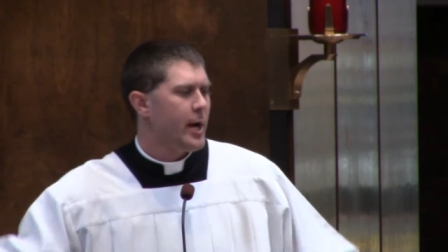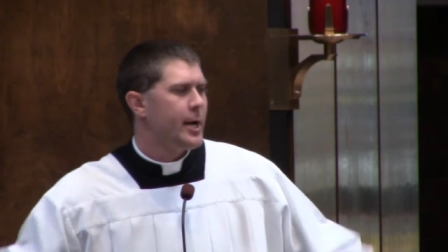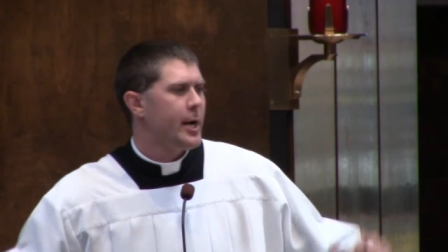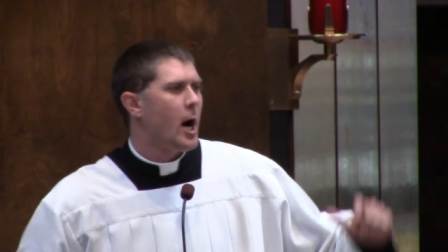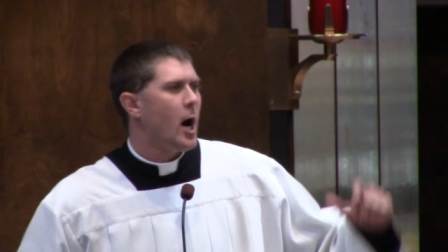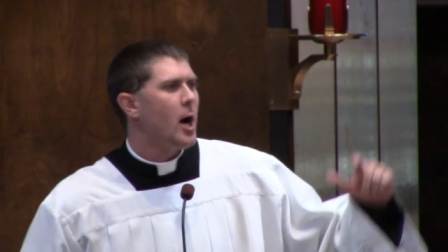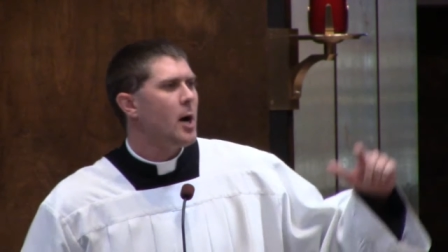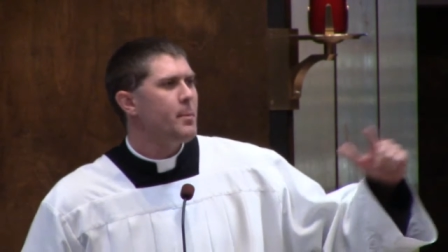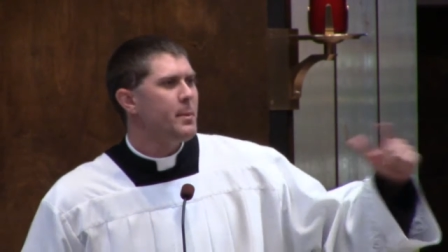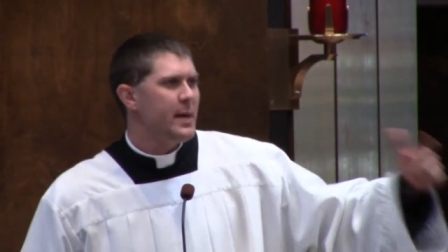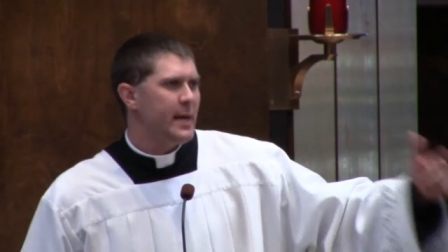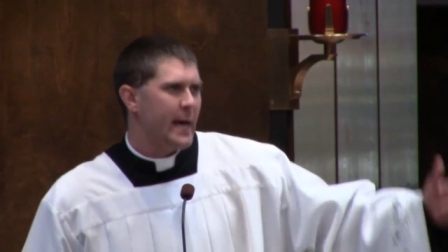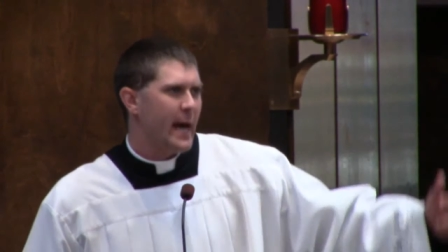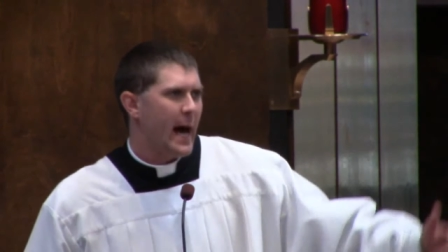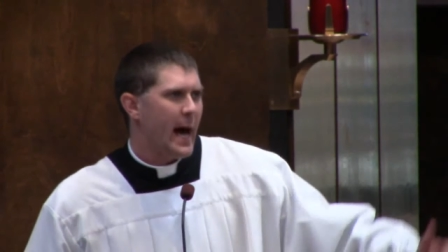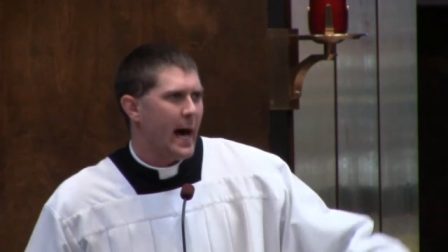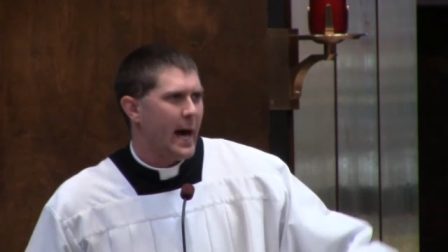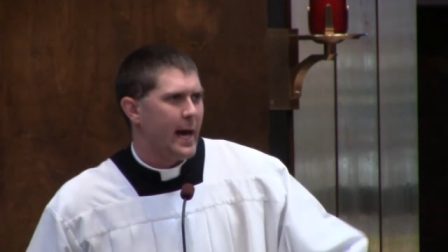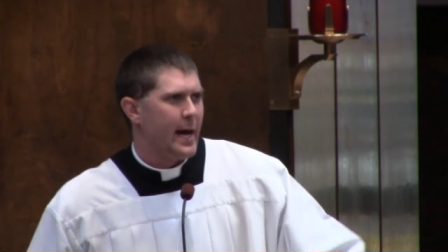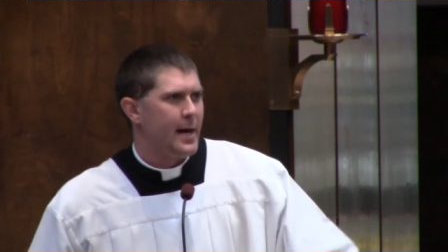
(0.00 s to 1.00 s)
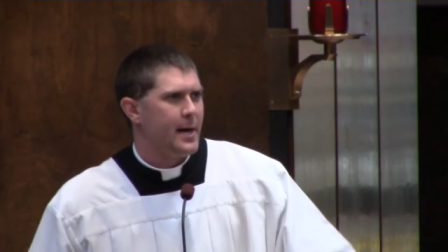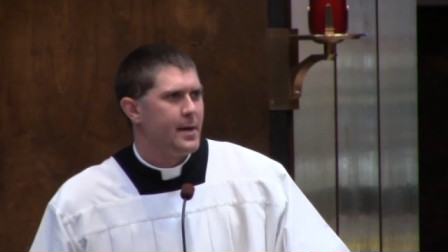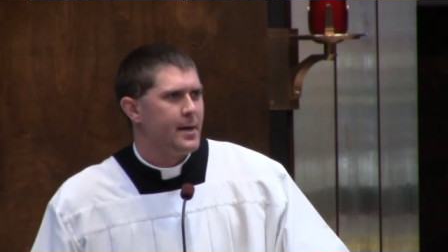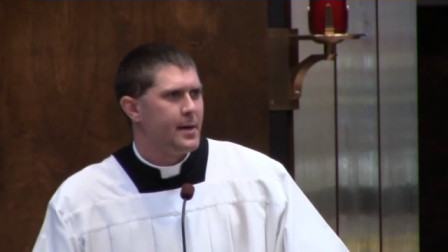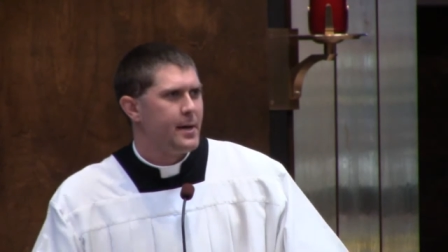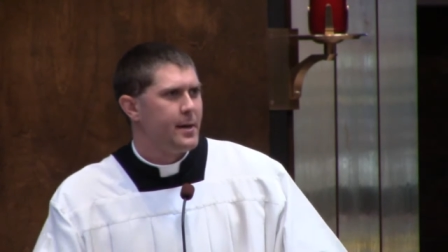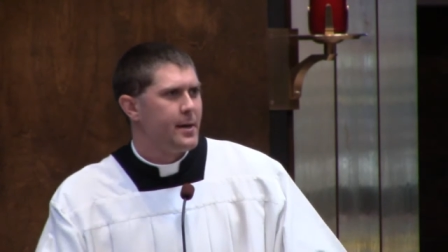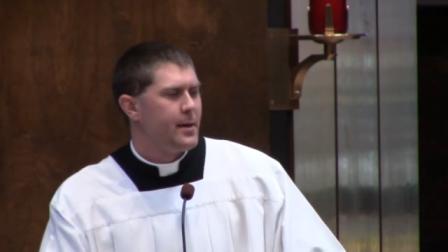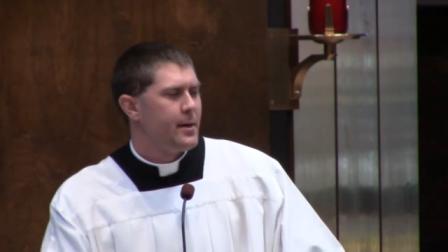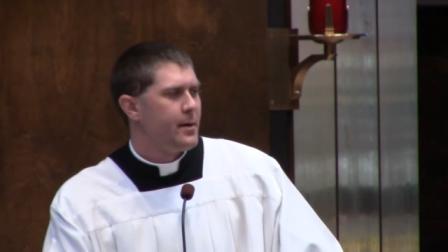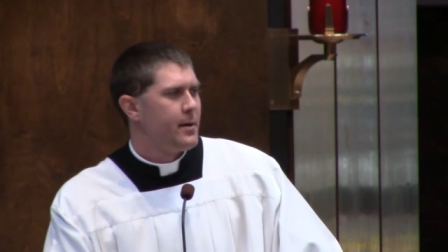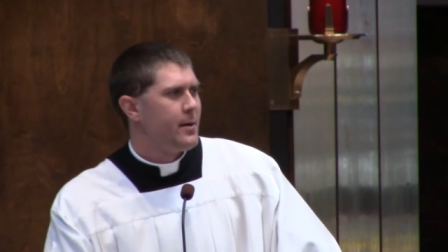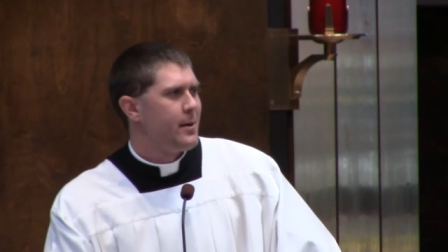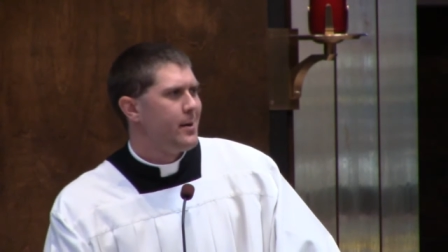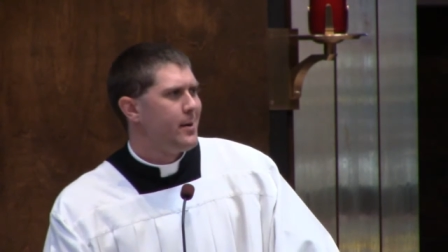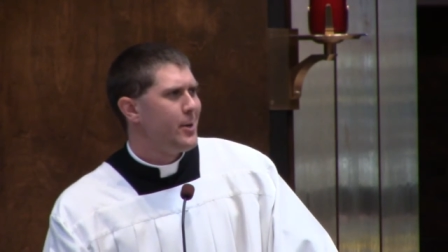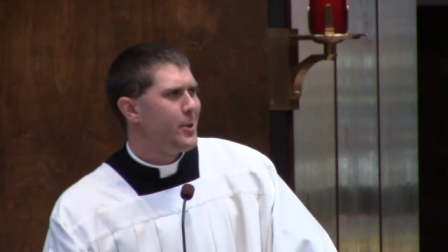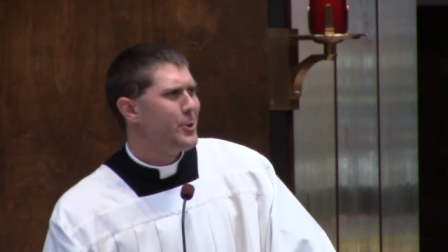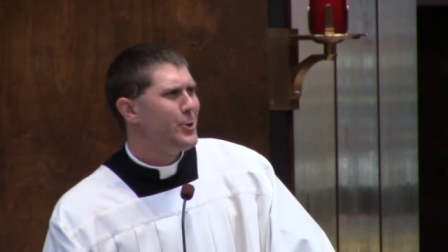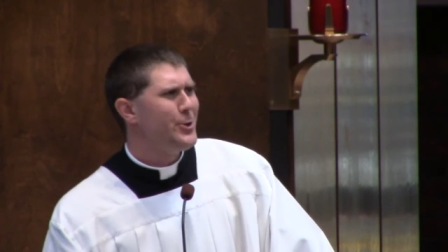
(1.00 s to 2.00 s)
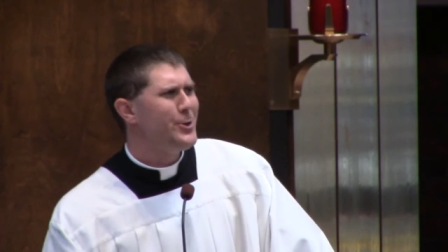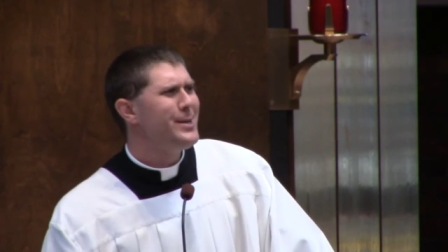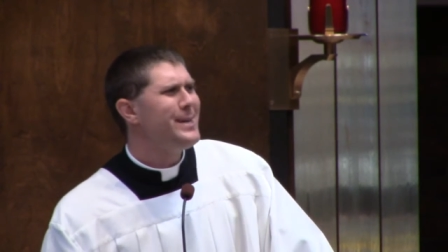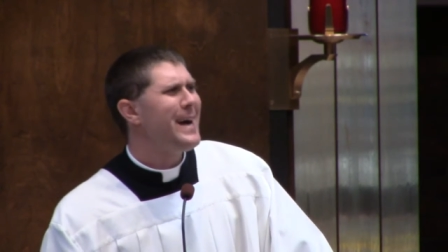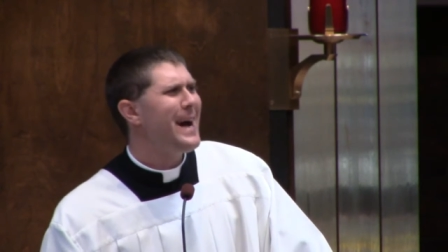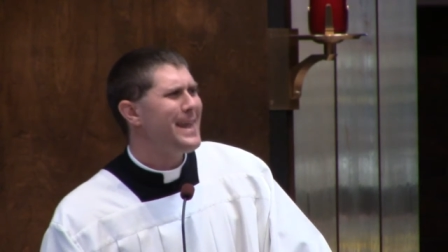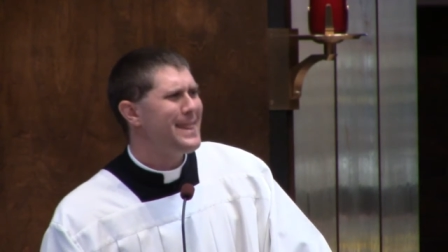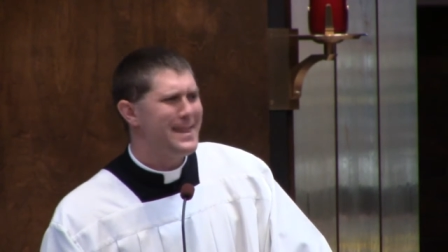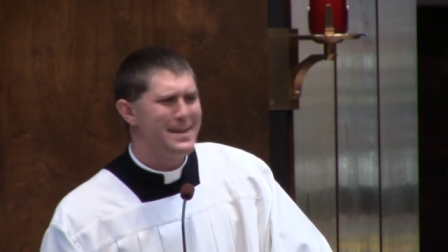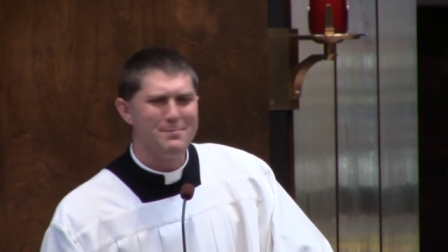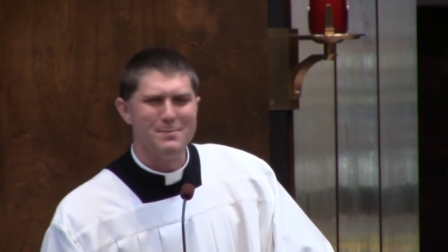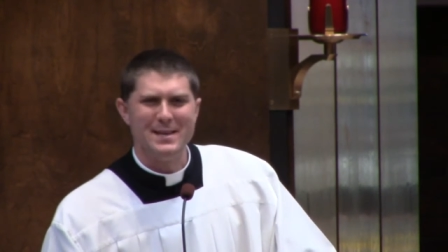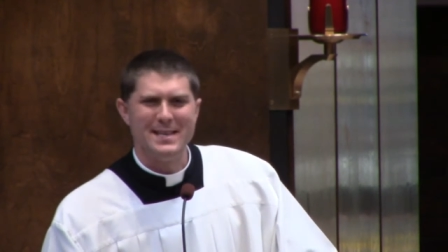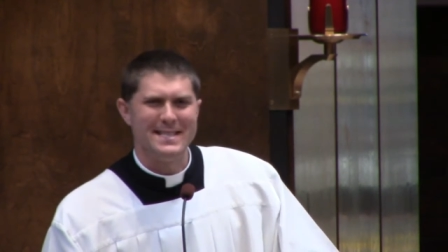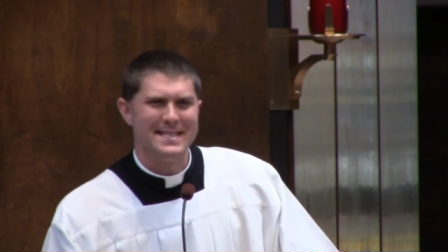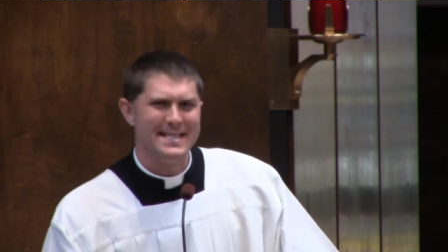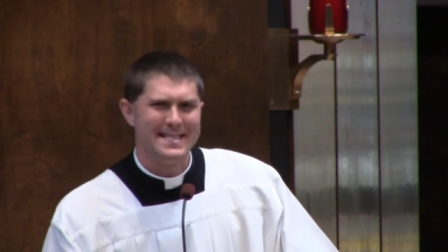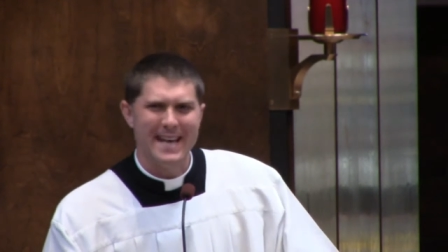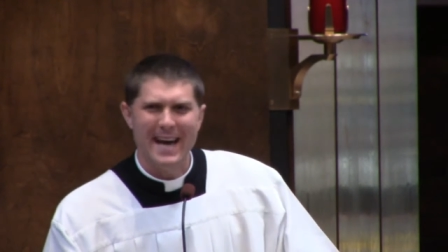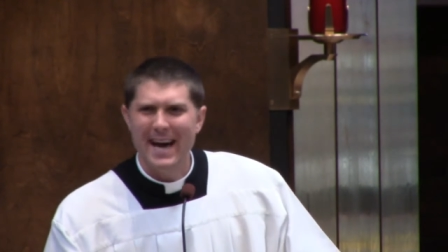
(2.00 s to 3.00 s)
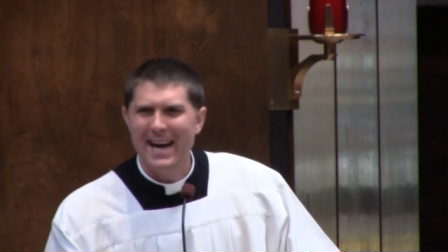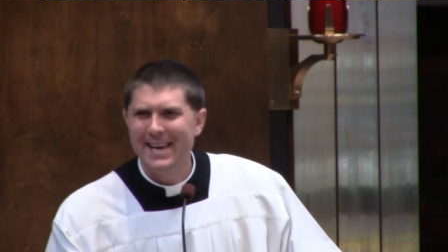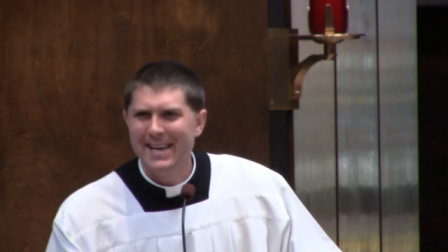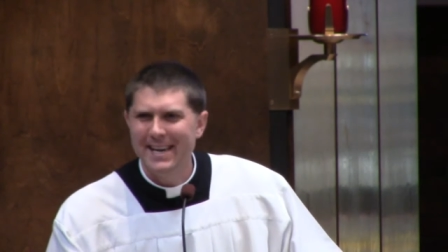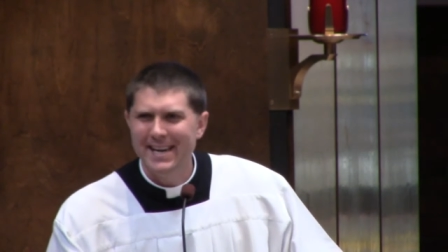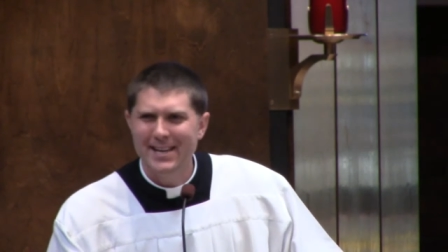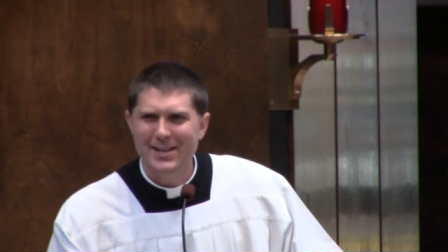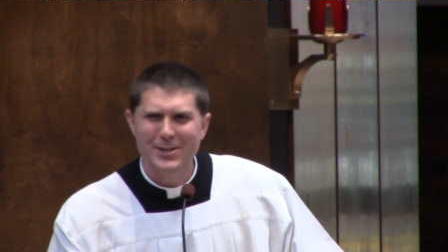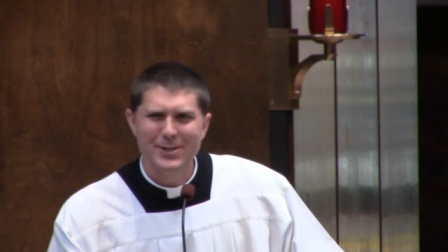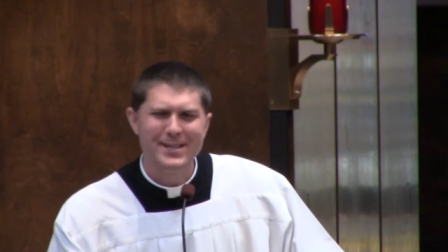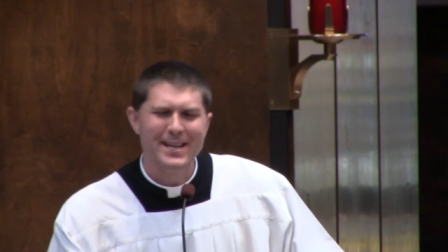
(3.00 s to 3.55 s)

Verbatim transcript: an army guy. You're not the Messiah.